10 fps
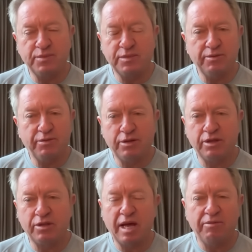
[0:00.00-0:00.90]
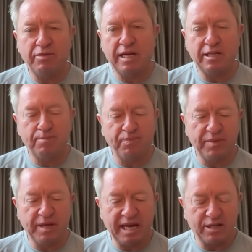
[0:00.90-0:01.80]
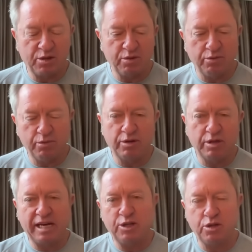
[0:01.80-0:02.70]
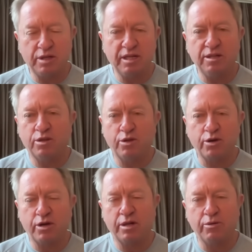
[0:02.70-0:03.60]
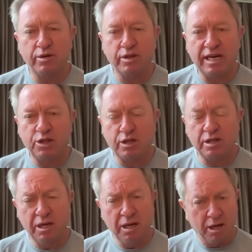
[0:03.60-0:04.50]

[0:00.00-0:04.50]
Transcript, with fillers: if you just have that actual rotation and the circular rotation